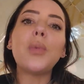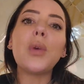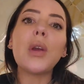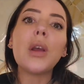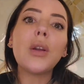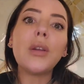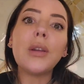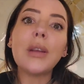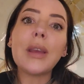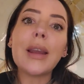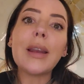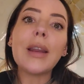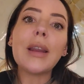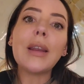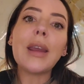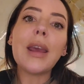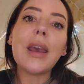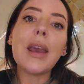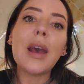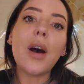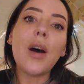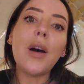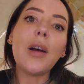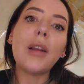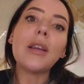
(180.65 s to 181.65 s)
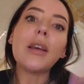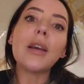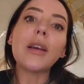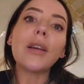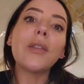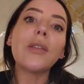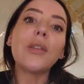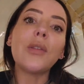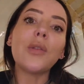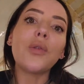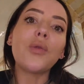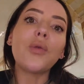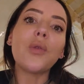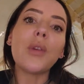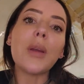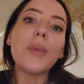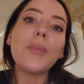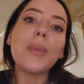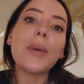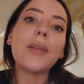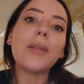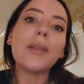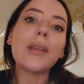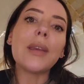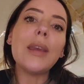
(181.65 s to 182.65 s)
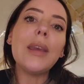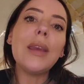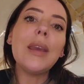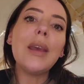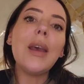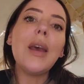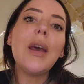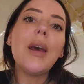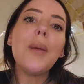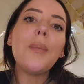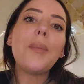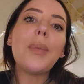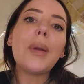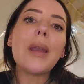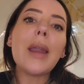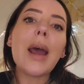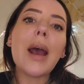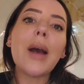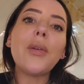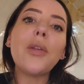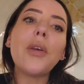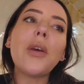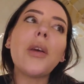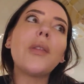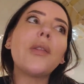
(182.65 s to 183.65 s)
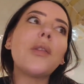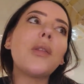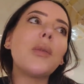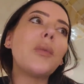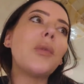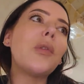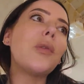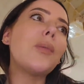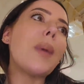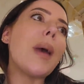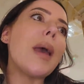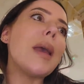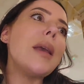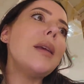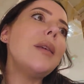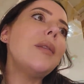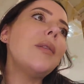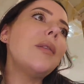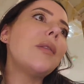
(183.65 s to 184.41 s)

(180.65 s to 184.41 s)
We couldn't get in here earlier because it's really busy, but now there's some space,